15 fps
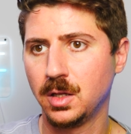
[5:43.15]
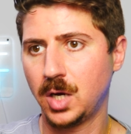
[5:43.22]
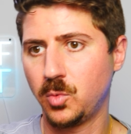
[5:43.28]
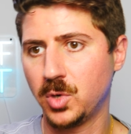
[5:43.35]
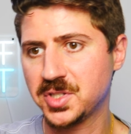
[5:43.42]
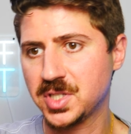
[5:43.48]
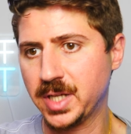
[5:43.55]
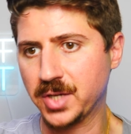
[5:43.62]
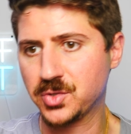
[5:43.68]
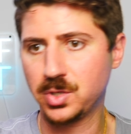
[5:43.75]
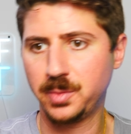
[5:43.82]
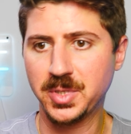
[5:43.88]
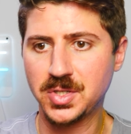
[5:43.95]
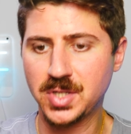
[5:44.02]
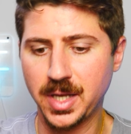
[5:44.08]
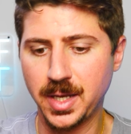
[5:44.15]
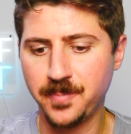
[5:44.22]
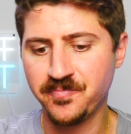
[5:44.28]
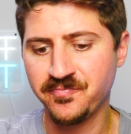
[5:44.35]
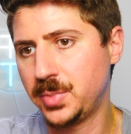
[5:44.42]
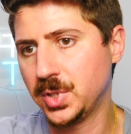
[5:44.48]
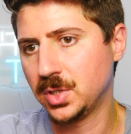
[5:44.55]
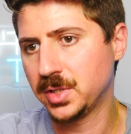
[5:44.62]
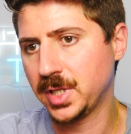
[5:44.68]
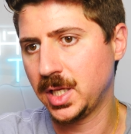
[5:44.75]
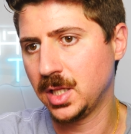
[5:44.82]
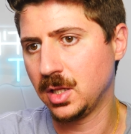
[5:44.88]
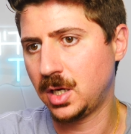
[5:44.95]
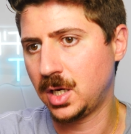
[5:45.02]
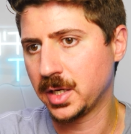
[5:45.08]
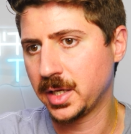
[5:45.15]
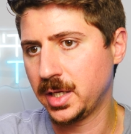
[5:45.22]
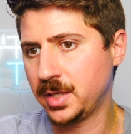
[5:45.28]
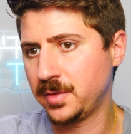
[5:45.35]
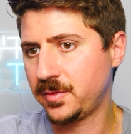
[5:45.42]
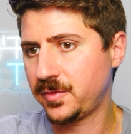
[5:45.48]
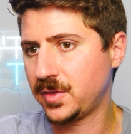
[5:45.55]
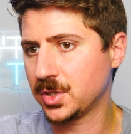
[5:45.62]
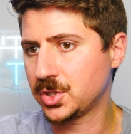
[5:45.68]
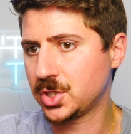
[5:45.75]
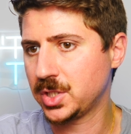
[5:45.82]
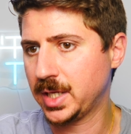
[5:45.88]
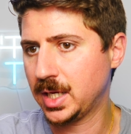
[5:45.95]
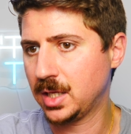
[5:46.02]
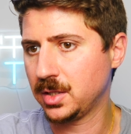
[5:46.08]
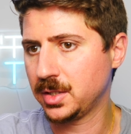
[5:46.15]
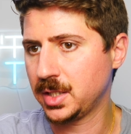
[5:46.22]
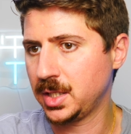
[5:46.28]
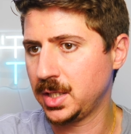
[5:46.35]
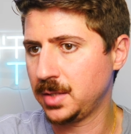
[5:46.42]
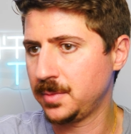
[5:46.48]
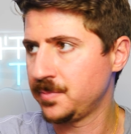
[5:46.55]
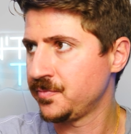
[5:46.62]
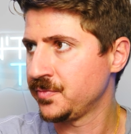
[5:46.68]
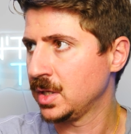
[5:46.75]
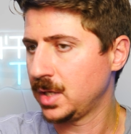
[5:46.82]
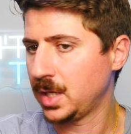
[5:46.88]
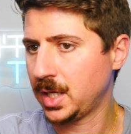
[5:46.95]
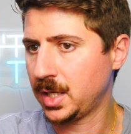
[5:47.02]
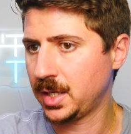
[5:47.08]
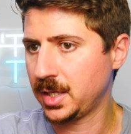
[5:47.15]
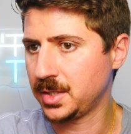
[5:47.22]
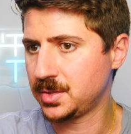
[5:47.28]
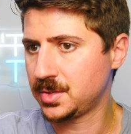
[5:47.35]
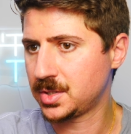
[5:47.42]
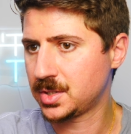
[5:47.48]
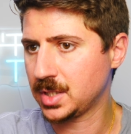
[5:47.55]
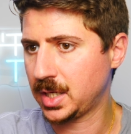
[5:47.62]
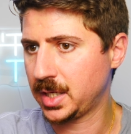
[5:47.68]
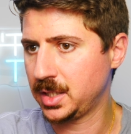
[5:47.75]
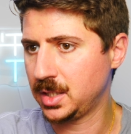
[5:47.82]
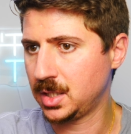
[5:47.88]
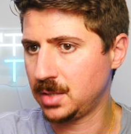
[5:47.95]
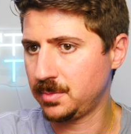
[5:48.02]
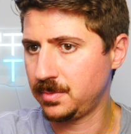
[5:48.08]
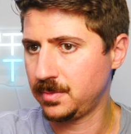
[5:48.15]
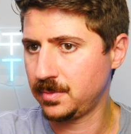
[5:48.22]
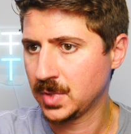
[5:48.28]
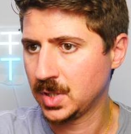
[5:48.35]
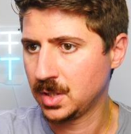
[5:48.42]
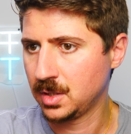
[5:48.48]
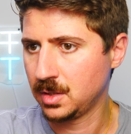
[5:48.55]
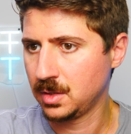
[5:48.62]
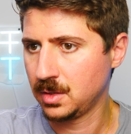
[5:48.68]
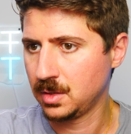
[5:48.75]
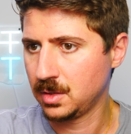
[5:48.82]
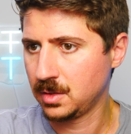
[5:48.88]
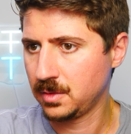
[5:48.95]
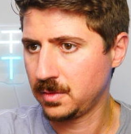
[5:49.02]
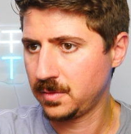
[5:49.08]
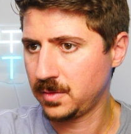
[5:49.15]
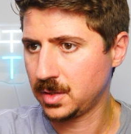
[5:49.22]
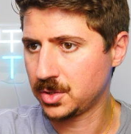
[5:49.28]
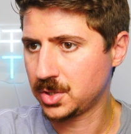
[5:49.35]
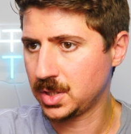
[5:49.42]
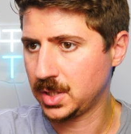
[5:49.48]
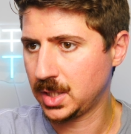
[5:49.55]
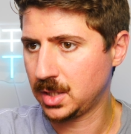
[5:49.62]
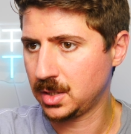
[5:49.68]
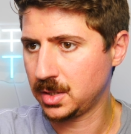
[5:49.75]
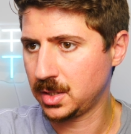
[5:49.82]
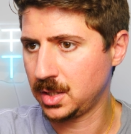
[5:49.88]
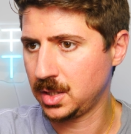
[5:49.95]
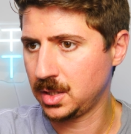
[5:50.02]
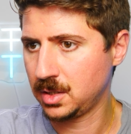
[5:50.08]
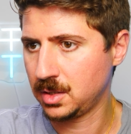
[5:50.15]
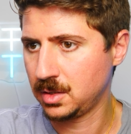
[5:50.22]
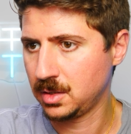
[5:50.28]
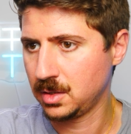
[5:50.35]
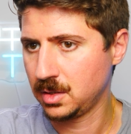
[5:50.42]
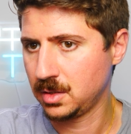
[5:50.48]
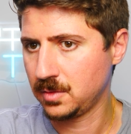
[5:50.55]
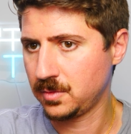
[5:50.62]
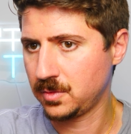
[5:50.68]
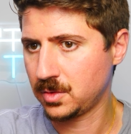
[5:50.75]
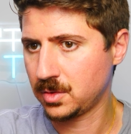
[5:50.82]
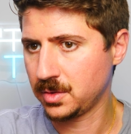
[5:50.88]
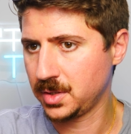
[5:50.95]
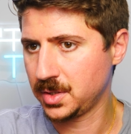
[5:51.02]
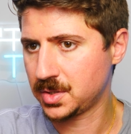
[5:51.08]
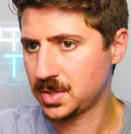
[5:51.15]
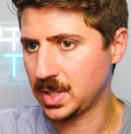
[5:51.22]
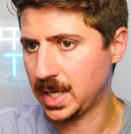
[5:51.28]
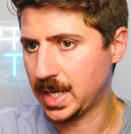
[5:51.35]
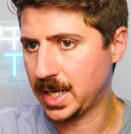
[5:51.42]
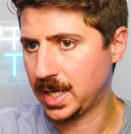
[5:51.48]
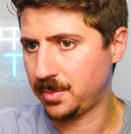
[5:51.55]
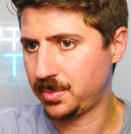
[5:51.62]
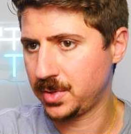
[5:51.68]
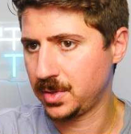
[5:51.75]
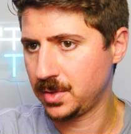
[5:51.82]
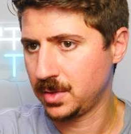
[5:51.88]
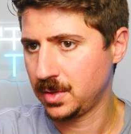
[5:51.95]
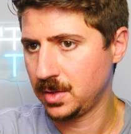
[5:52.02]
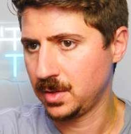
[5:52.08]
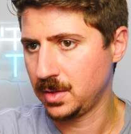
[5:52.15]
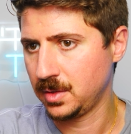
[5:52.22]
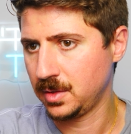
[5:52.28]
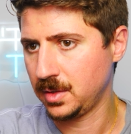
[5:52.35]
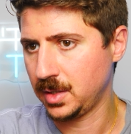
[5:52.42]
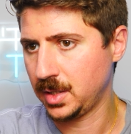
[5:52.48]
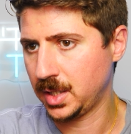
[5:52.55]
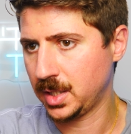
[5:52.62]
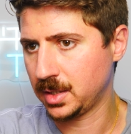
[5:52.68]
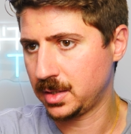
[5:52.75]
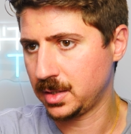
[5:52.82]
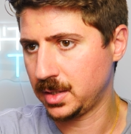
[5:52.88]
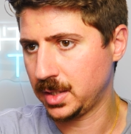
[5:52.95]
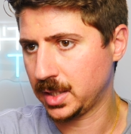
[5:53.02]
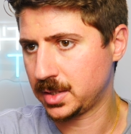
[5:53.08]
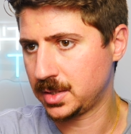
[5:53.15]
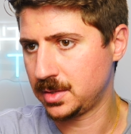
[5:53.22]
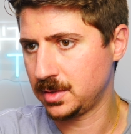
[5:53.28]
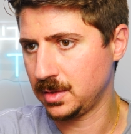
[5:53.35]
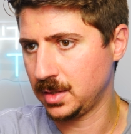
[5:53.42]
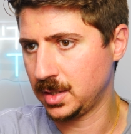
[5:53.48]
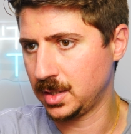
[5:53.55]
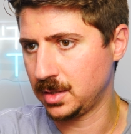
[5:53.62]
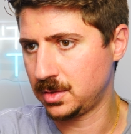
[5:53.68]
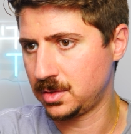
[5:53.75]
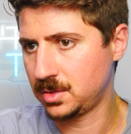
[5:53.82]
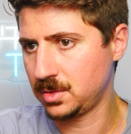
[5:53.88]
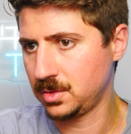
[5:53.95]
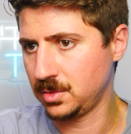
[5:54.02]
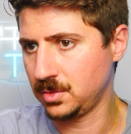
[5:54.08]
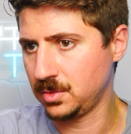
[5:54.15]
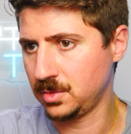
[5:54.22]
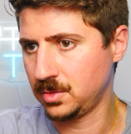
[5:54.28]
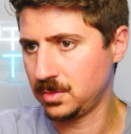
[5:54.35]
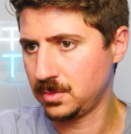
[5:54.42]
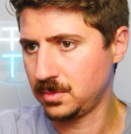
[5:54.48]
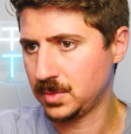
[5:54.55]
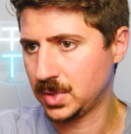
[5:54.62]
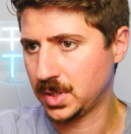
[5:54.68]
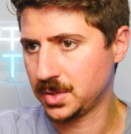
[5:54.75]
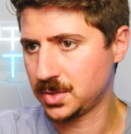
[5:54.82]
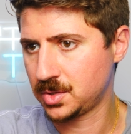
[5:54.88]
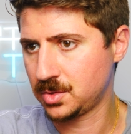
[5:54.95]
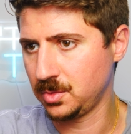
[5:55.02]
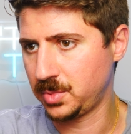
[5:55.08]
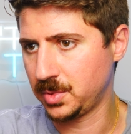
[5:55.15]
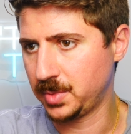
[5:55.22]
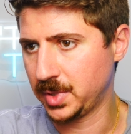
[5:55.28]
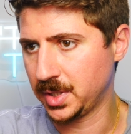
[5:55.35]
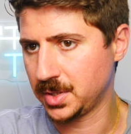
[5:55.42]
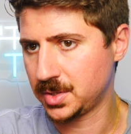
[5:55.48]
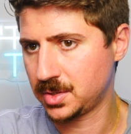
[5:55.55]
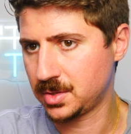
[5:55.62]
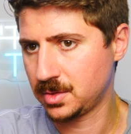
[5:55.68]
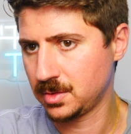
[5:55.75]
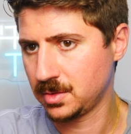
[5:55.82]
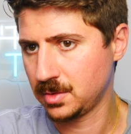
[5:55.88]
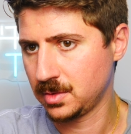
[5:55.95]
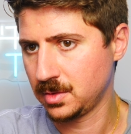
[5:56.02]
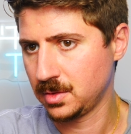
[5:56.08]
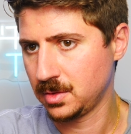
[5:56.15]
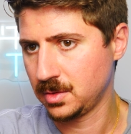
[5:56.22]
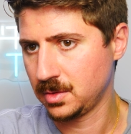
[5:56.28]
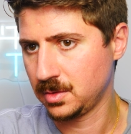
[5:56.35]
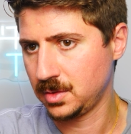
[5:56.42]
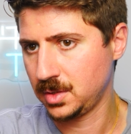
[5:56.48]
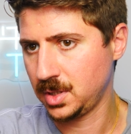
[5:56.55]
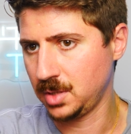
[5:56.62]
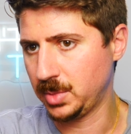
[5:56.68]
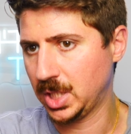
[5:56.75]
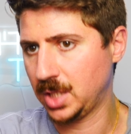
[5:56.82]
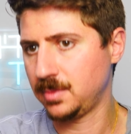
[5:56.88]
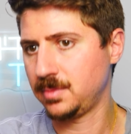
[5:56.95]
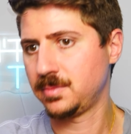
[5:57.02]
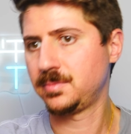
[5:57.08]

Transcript: What's next? So I'm going to say build a login functionality and a sign up functionality for this app and connect it to my Supabase DB.